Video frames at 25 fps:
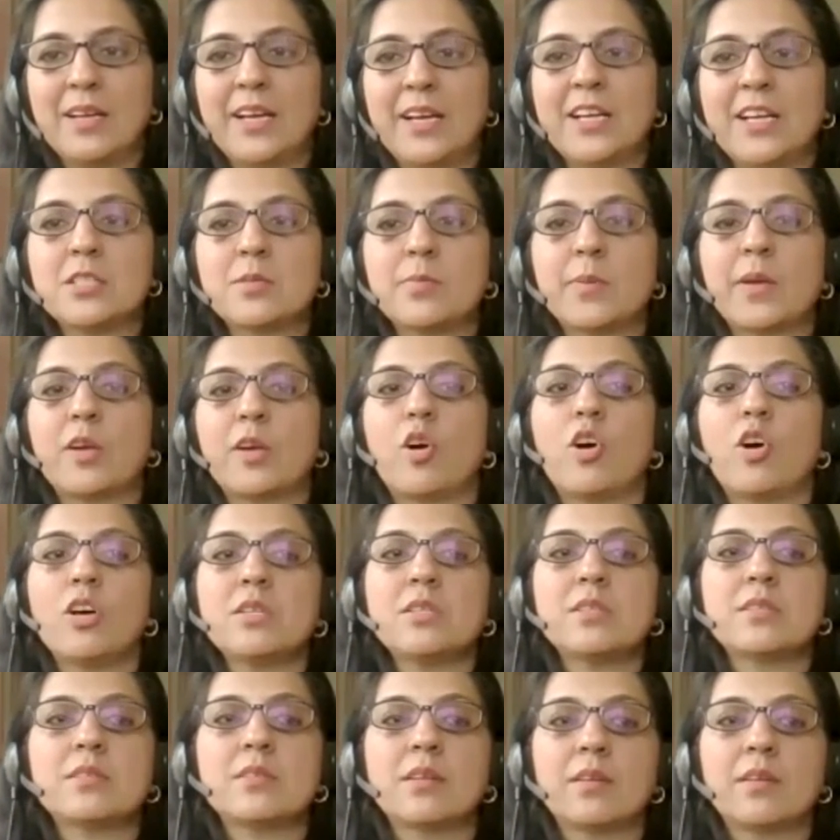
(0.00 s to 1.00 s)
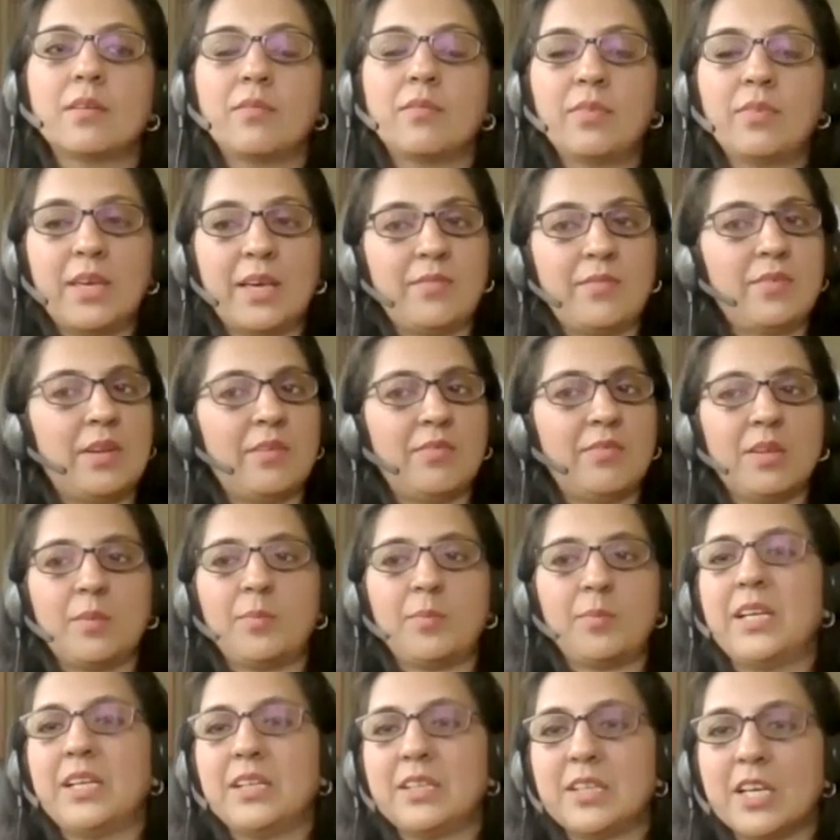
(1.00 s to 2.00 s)
it's because we have never
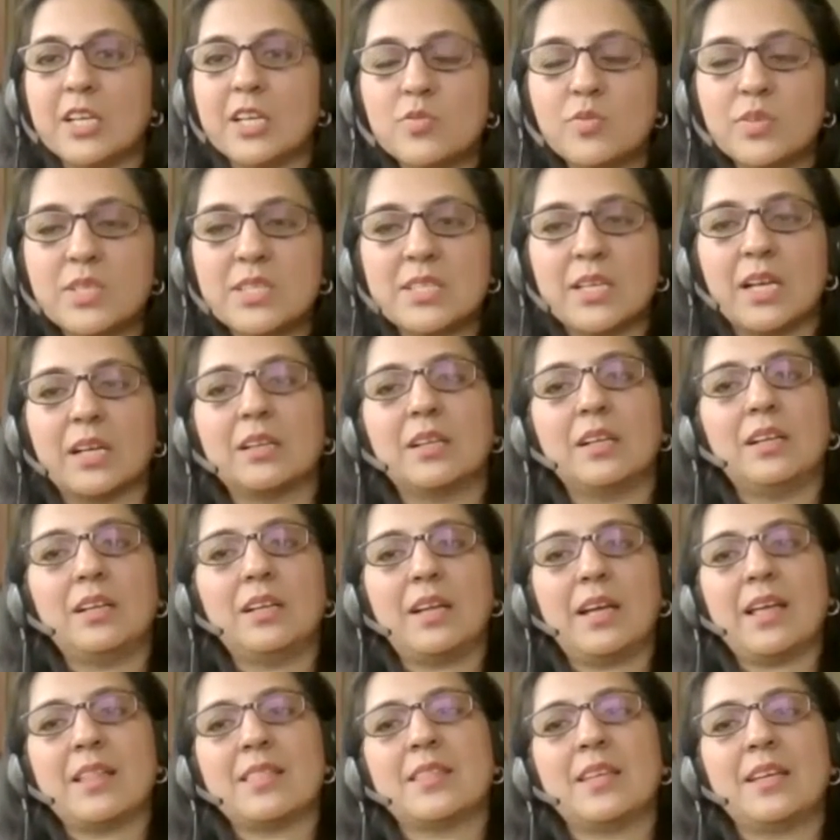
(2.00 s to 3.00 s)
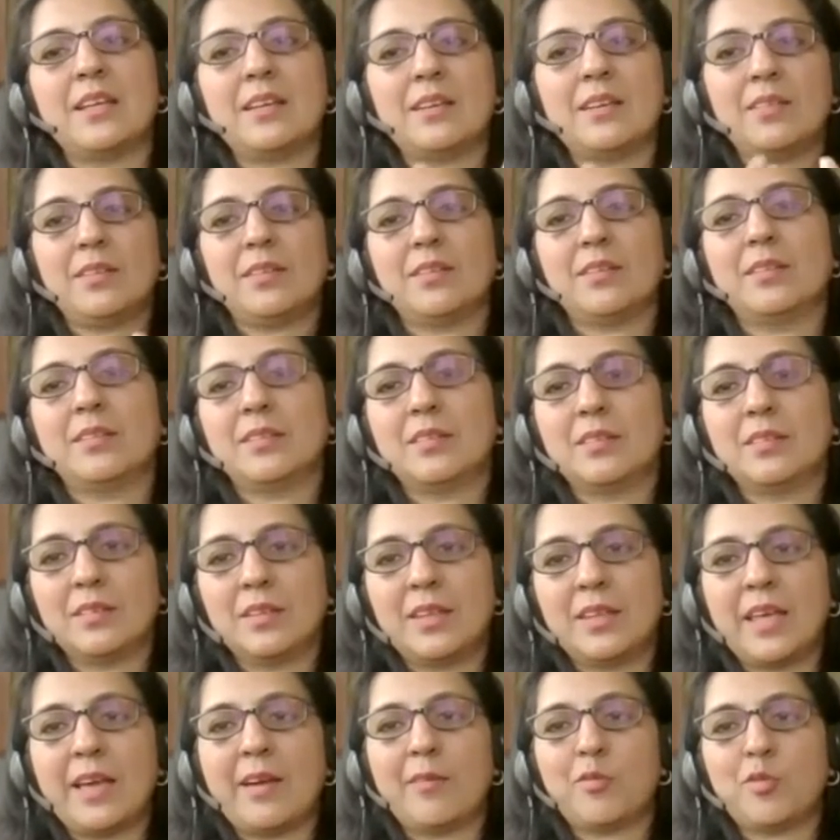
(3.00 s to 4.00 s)
been in touch with subtle, and then
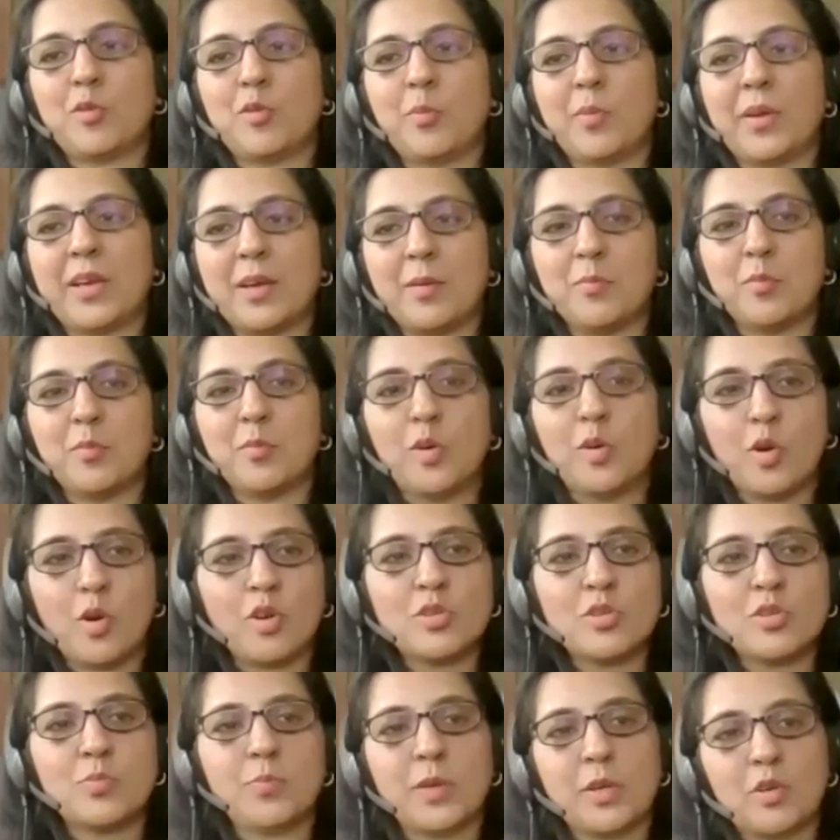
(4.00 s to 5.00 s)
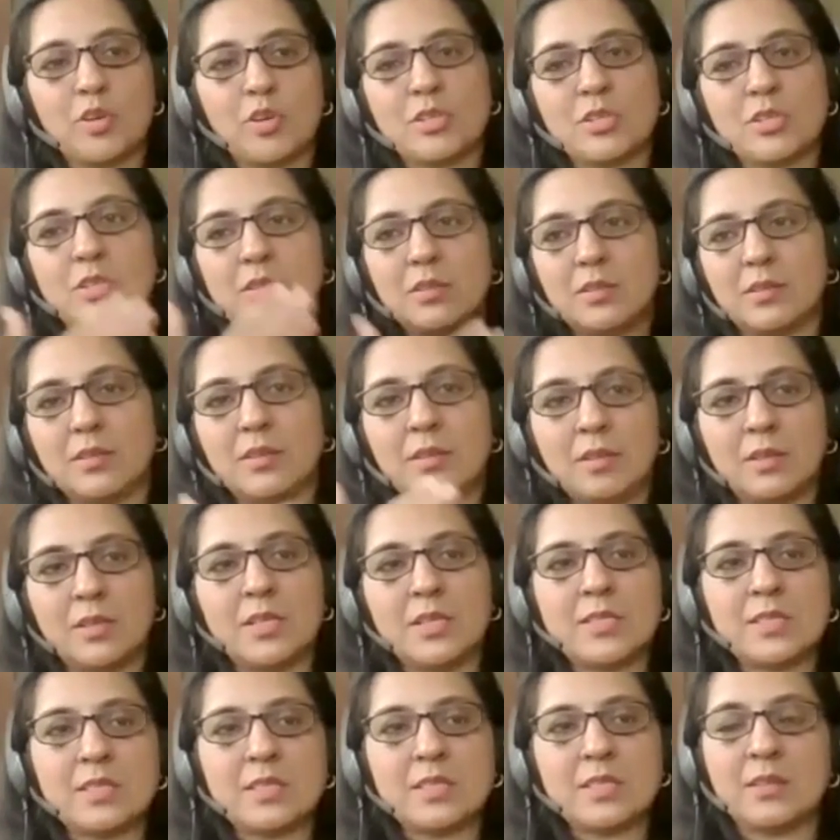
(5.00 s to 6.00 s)
they have to become gross because
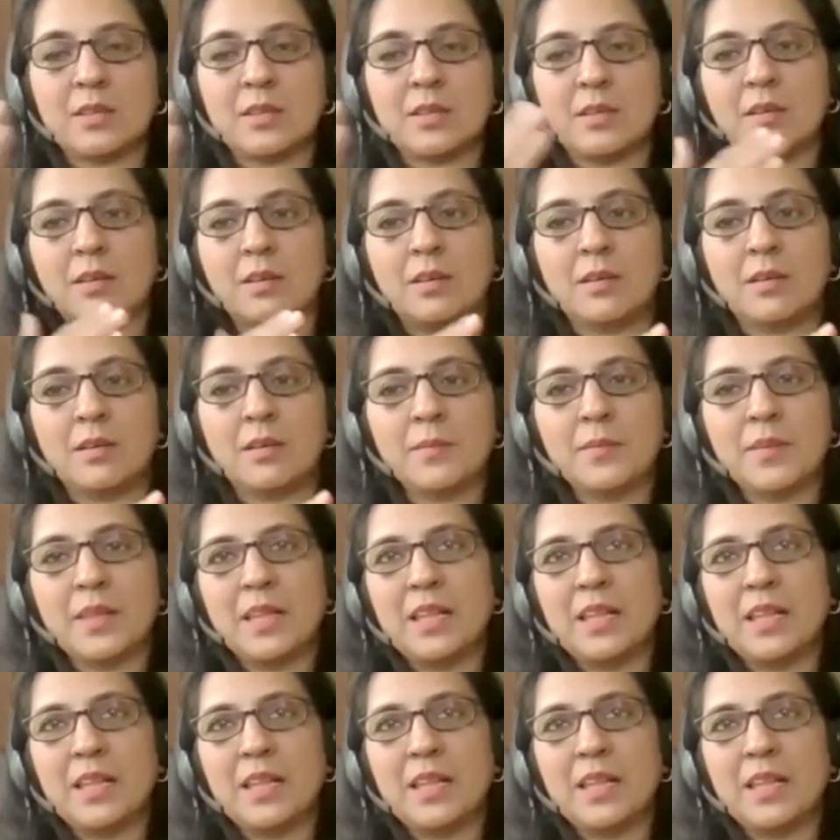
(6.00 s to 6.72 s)
the